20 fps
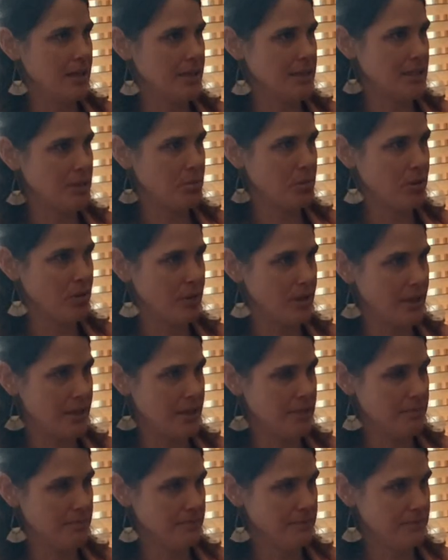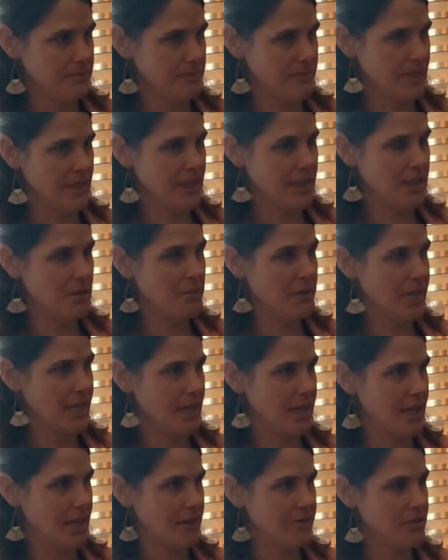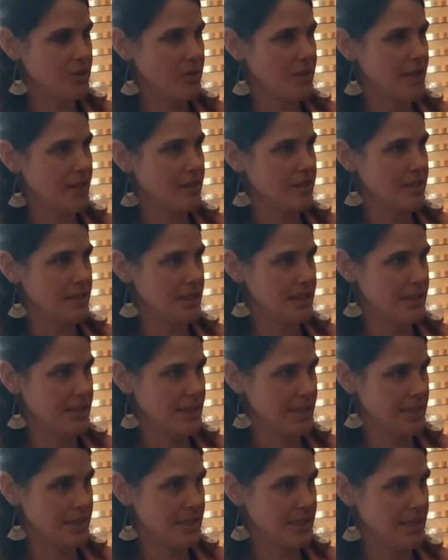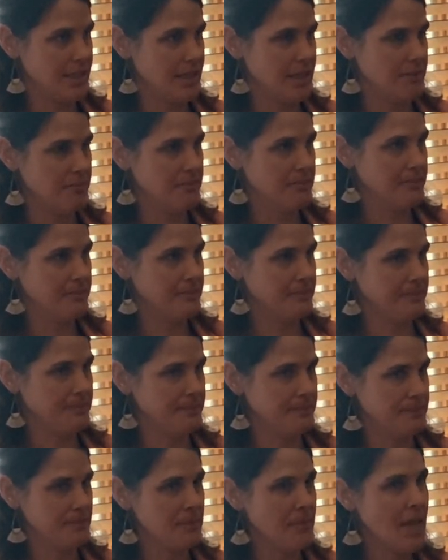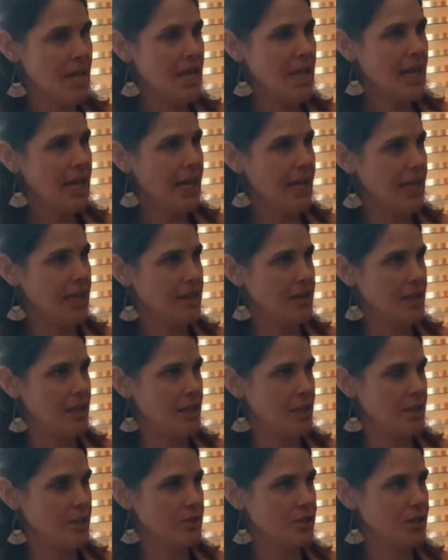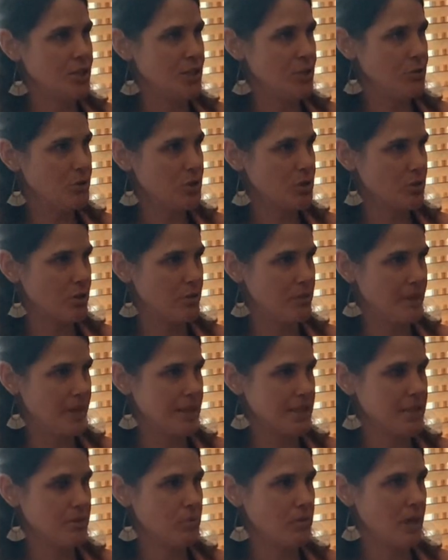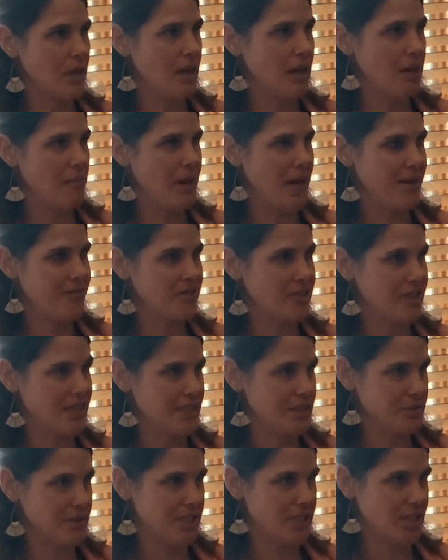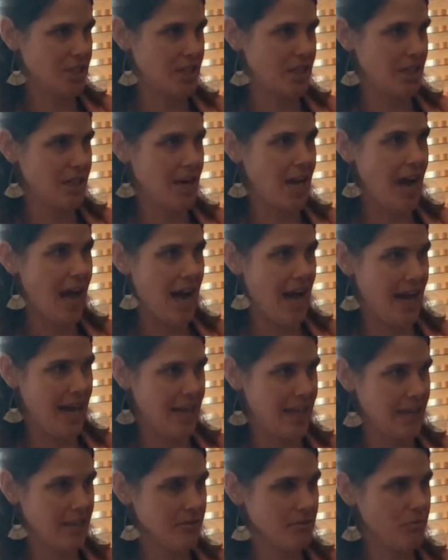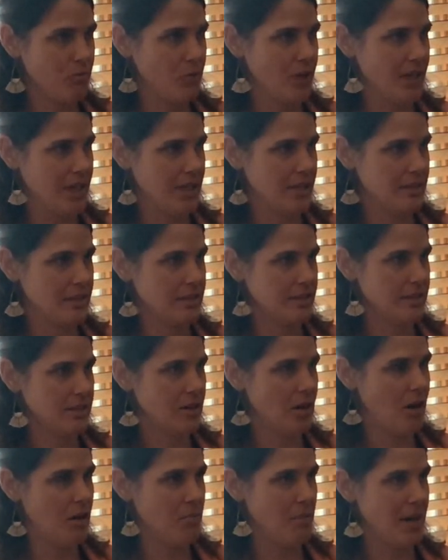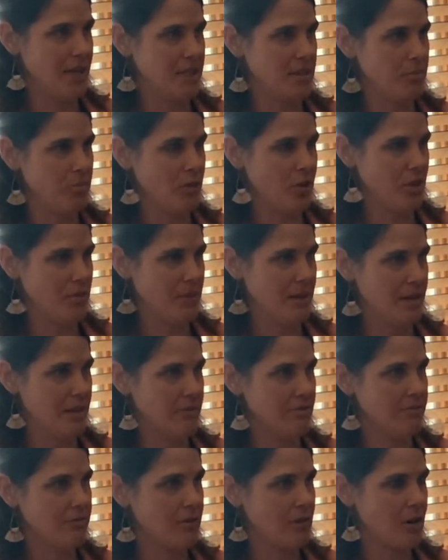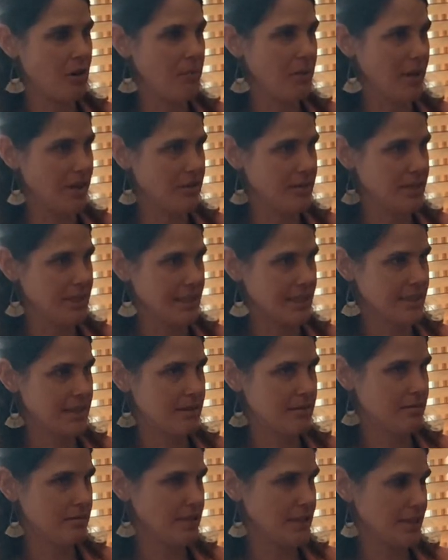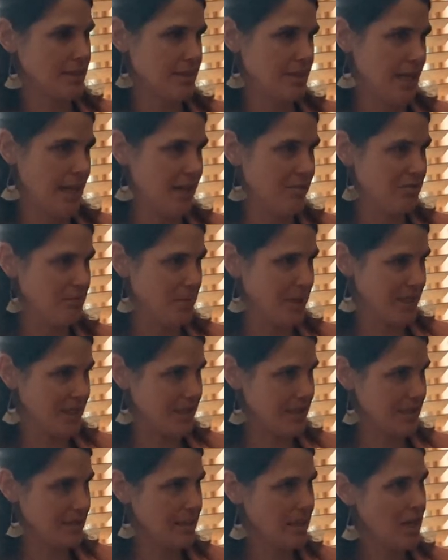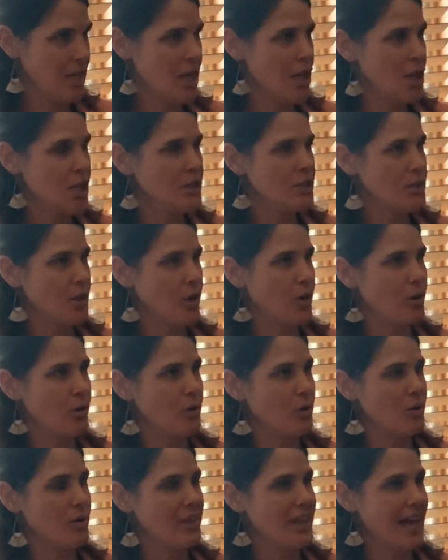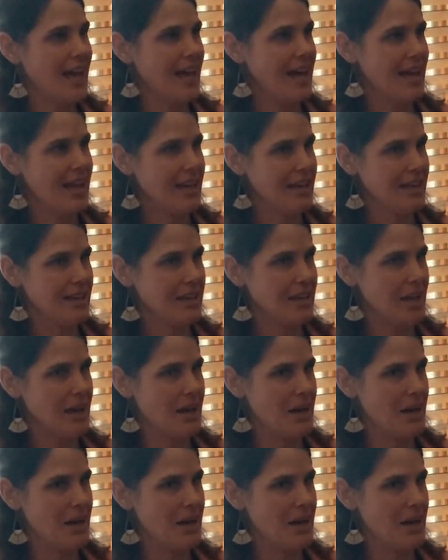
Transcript: deployed in the beginning of 2016, and then 2 short months after his return, I went on my deployment for about 6.5 months. So that